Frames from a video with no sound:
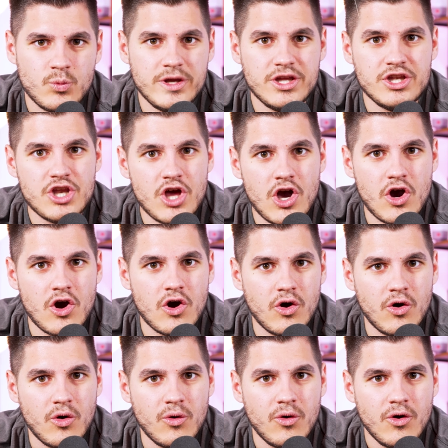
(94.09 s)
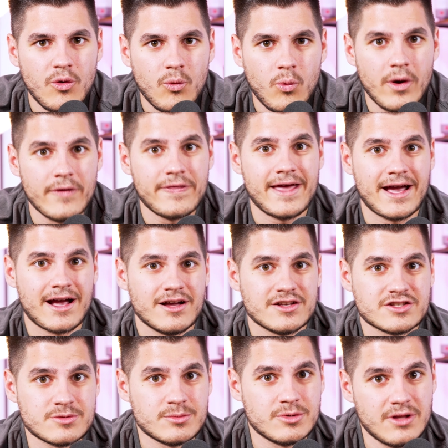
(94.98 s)
we know what that
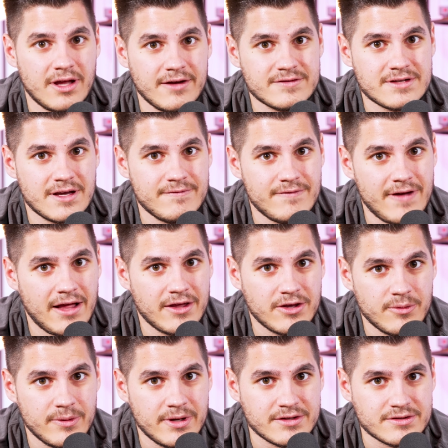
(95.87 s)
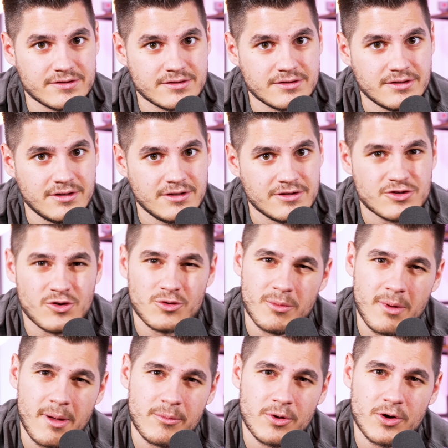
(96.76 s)
customer lifetime value is. So
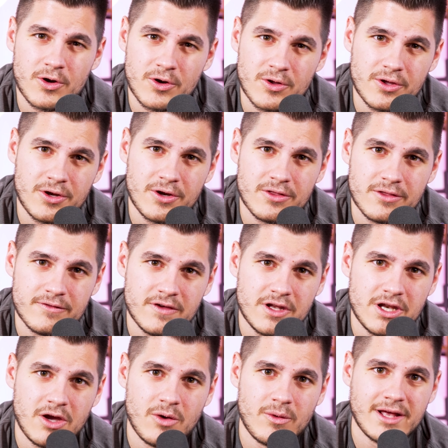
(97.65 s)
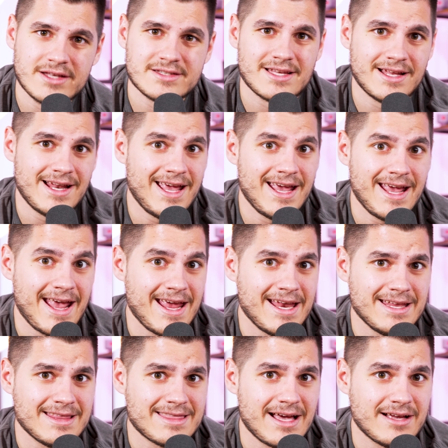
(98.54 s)
remember earlier in the video when I said, hey,
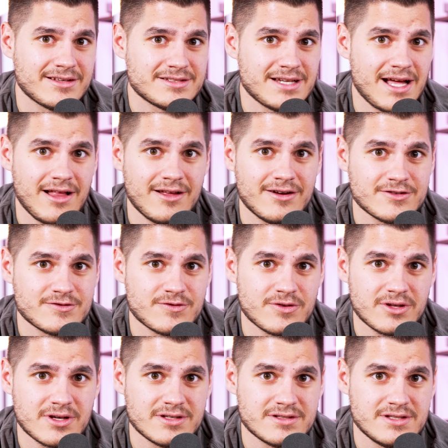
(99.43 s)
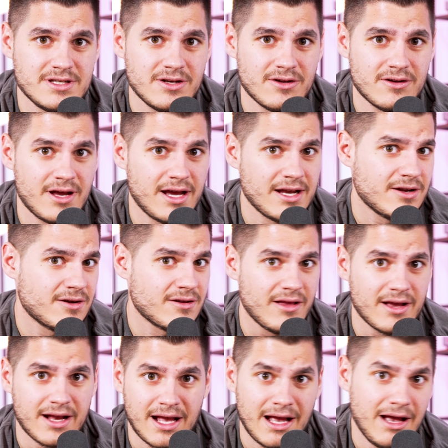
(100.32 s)
$80,000 for the casino night, you're
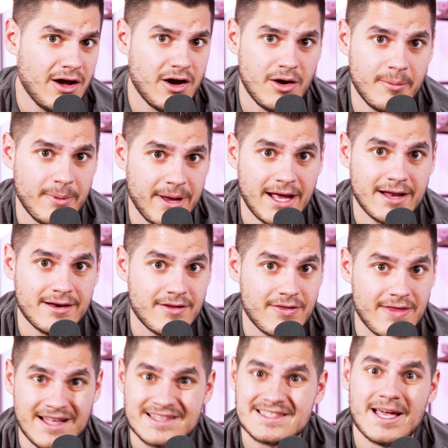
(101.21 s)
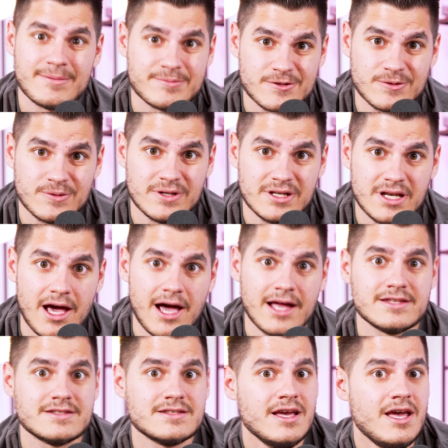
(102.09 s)
like, oh man, that's absolutely
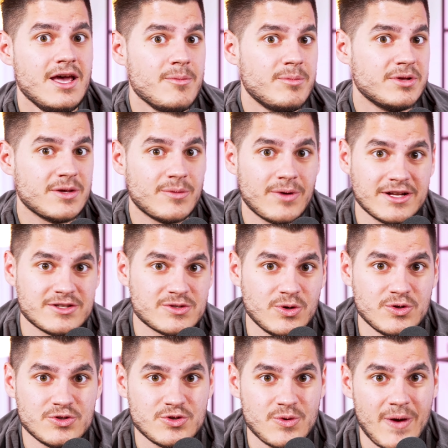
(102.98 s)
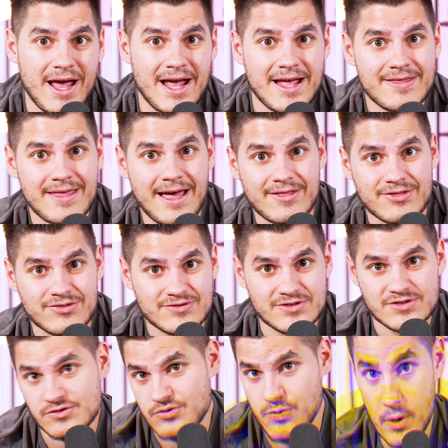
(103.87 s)
nuts. But then when I told you, hey,
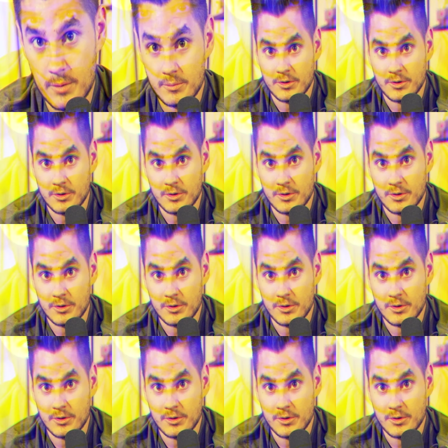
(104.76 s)
that's $3